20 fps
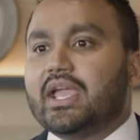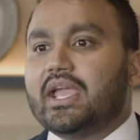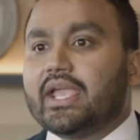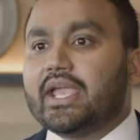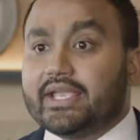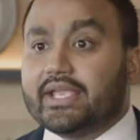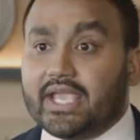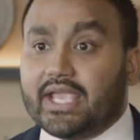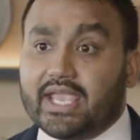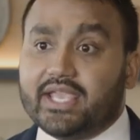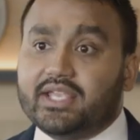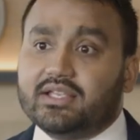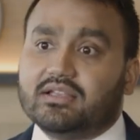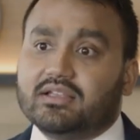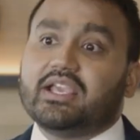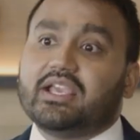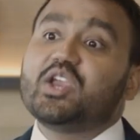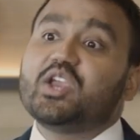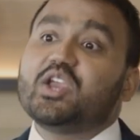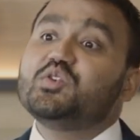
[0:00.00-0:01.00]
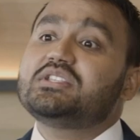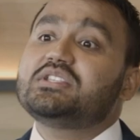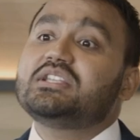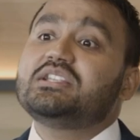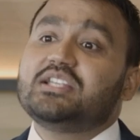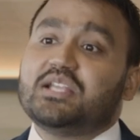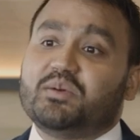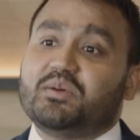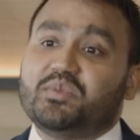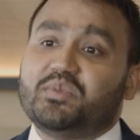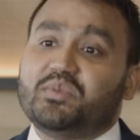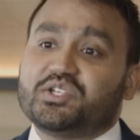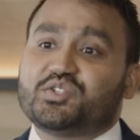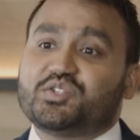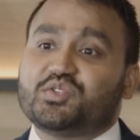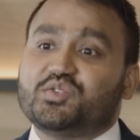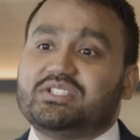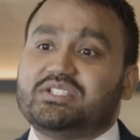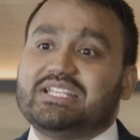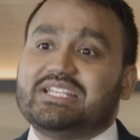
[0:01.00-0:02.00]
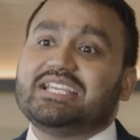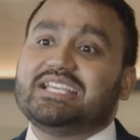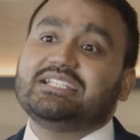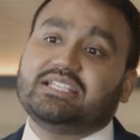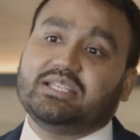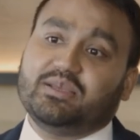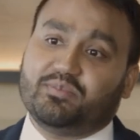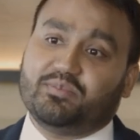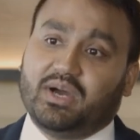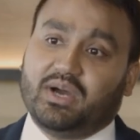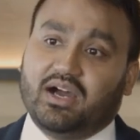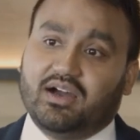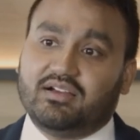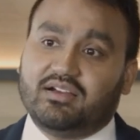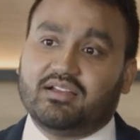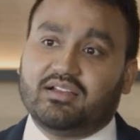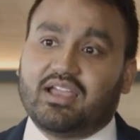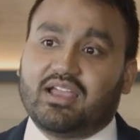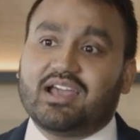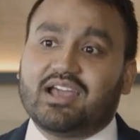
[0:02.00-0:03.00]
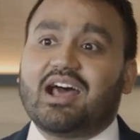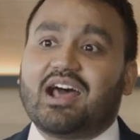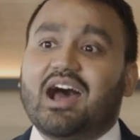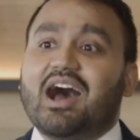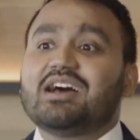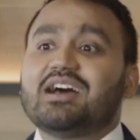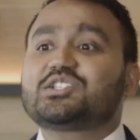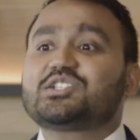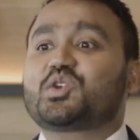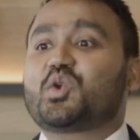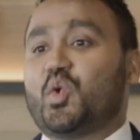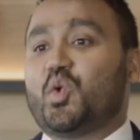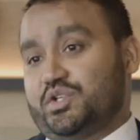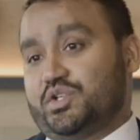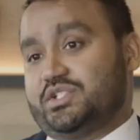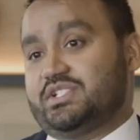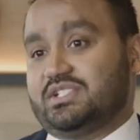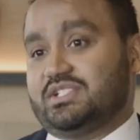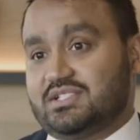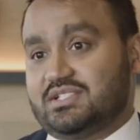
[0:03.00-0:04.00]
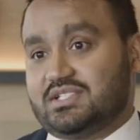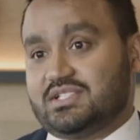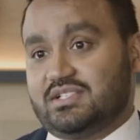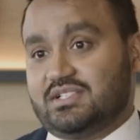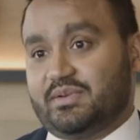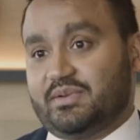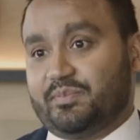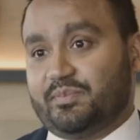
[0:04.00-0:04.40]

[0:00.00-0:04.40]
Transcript: Again, use the numbers to dig deeper and ask questions.